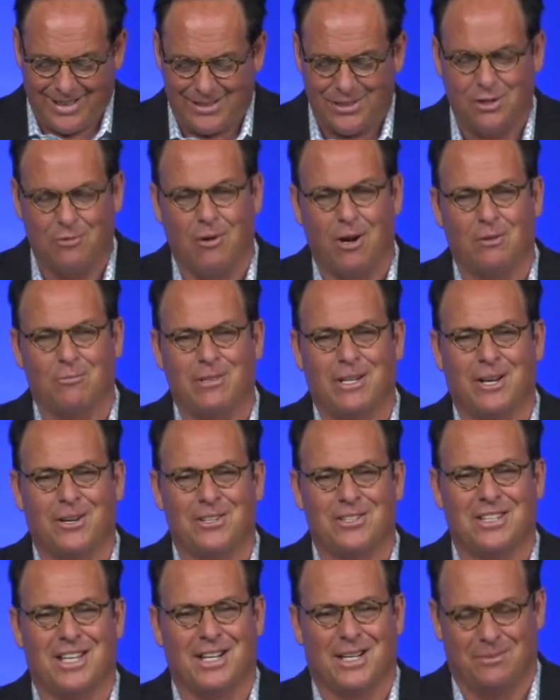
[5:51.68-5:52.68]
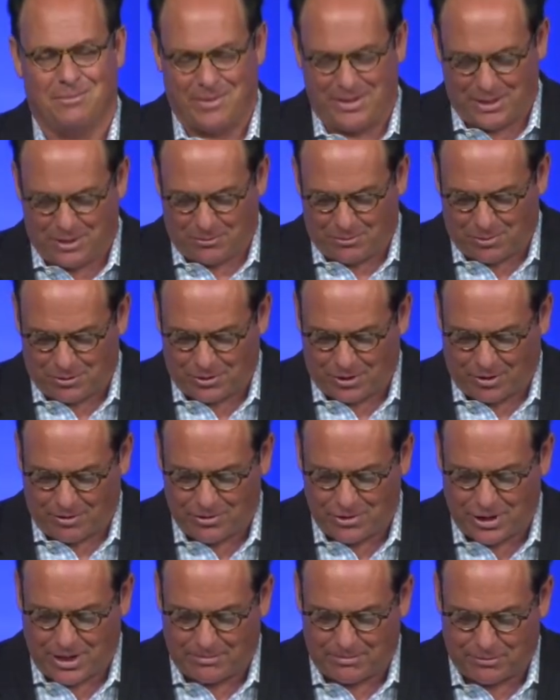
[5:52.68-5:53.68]
Now, why don't we go to 2 Peter and we'll start with
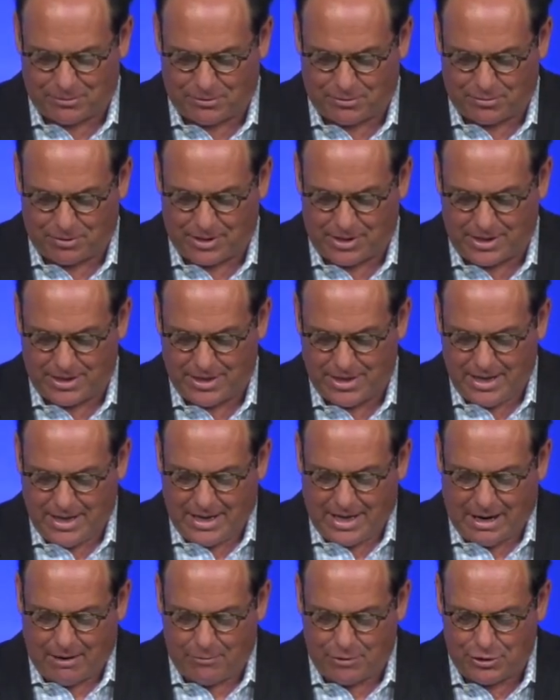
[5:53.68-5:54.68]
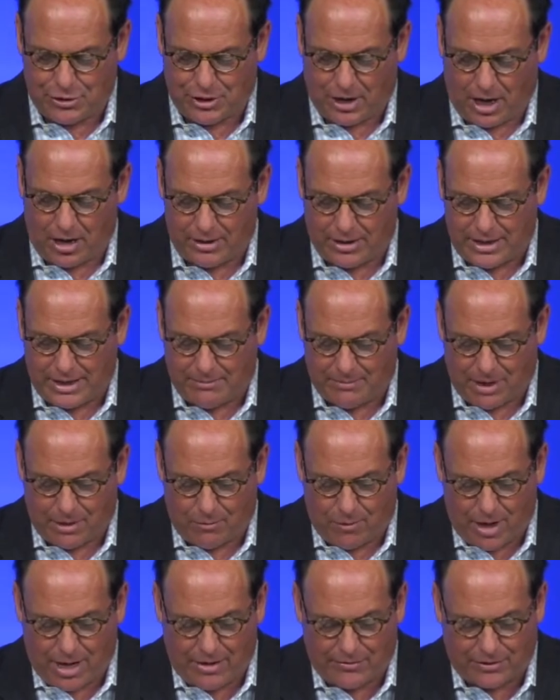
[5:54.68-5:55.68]
chapter 3. I wish Colleen, my
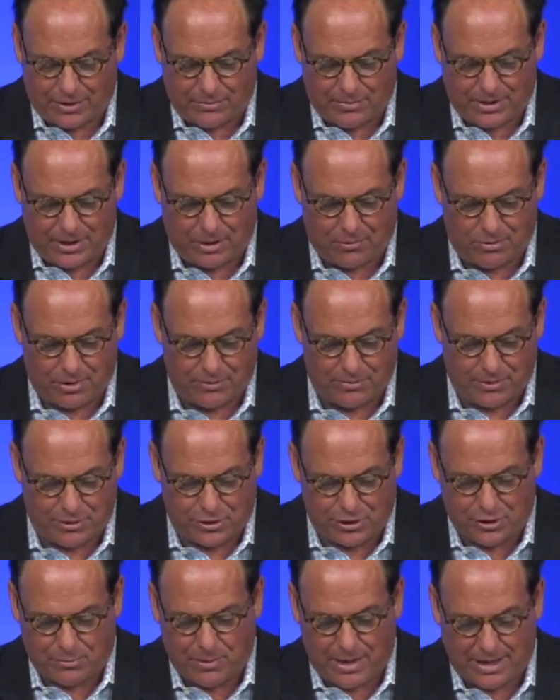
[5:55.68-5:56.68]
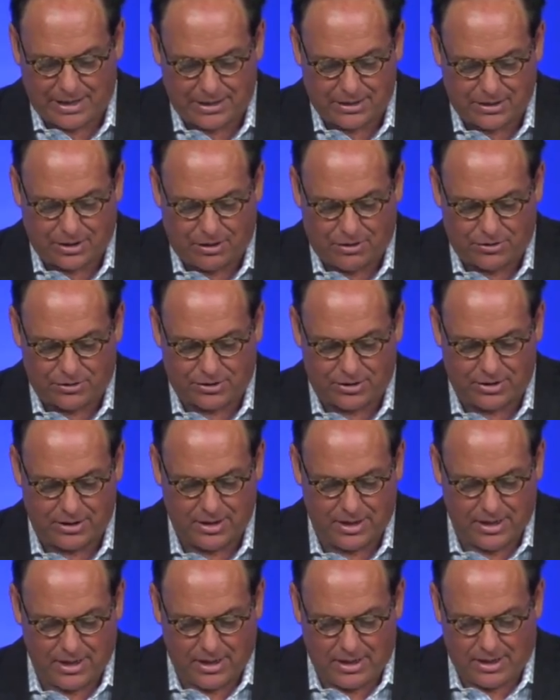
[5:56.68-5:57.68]
wife, could be here with me. She's back in Tulsa.
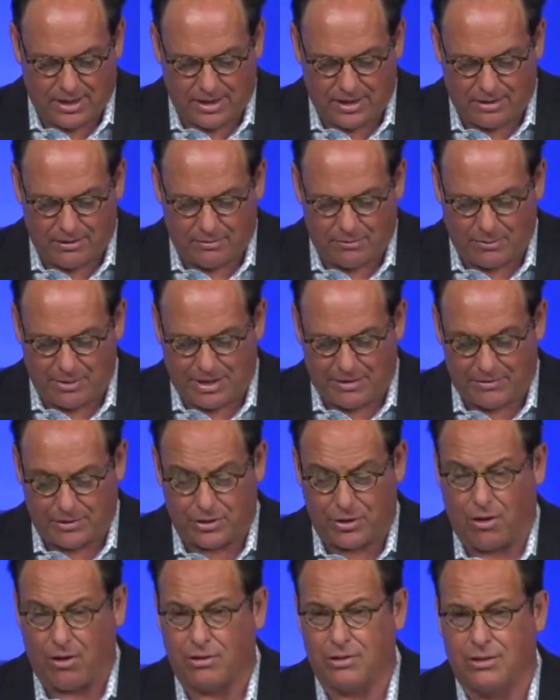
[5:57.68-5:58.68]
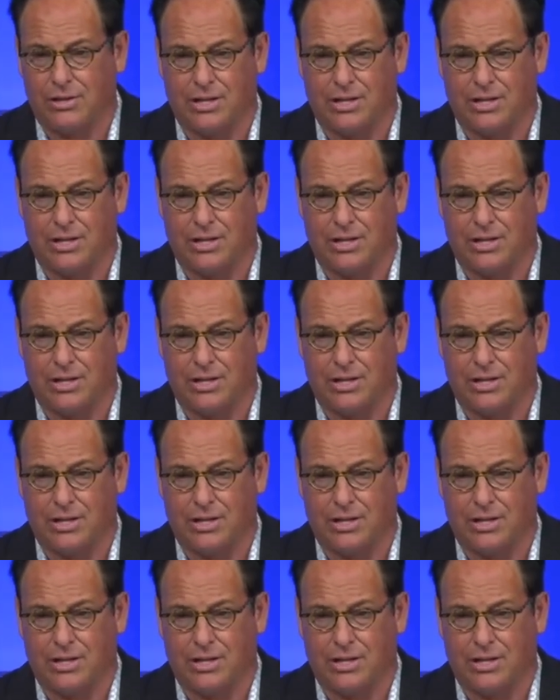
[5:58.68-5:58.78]
Uh, we have a daughter